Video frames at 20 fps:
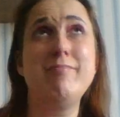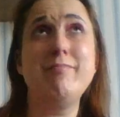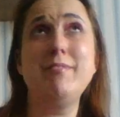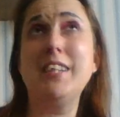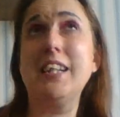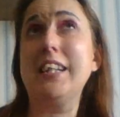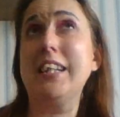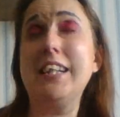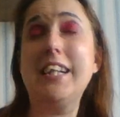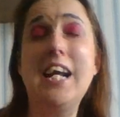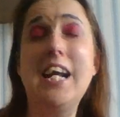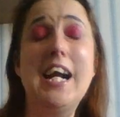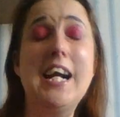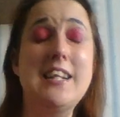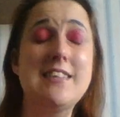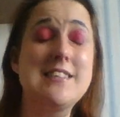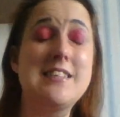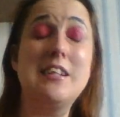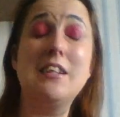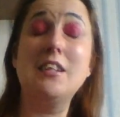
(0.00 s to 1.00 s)
you can
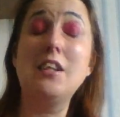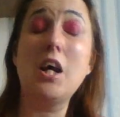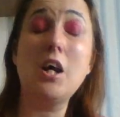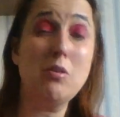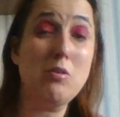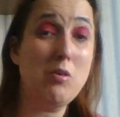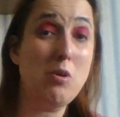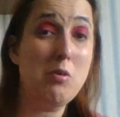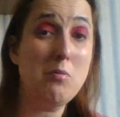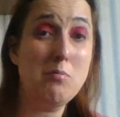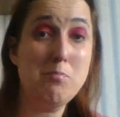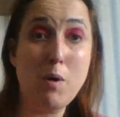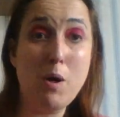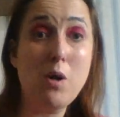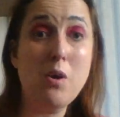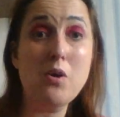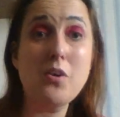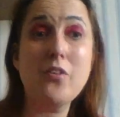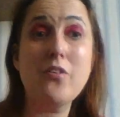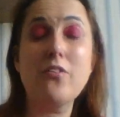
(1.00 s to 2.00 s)
get a local
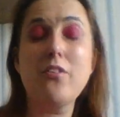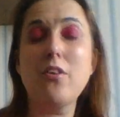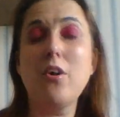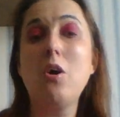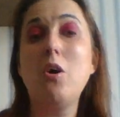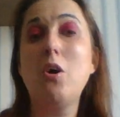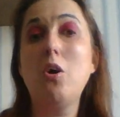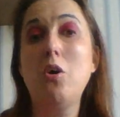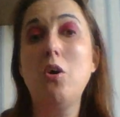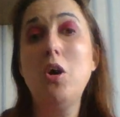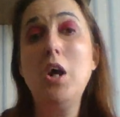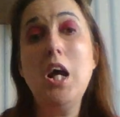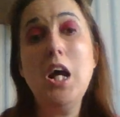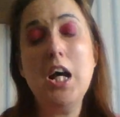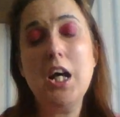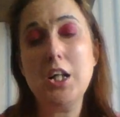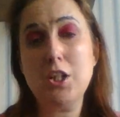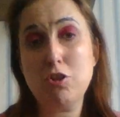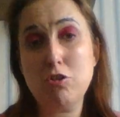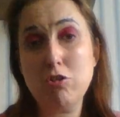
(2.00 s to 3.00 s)
bus or
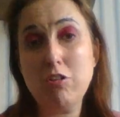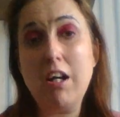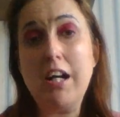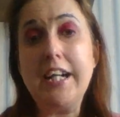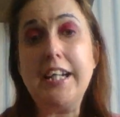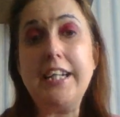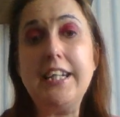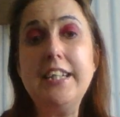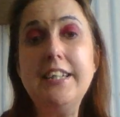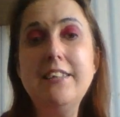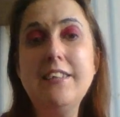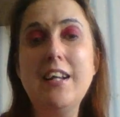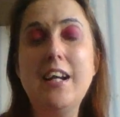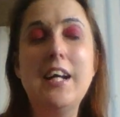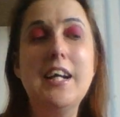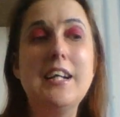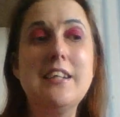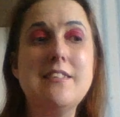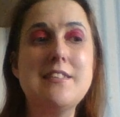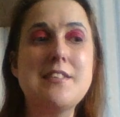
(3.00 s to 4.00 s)
a train
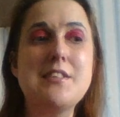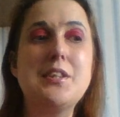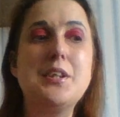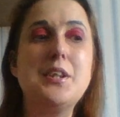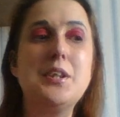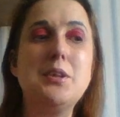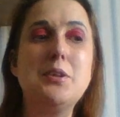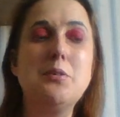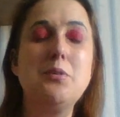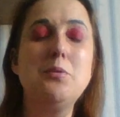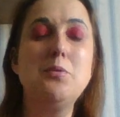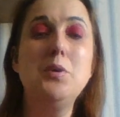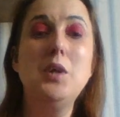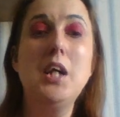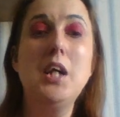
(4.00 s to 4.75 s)
uh, to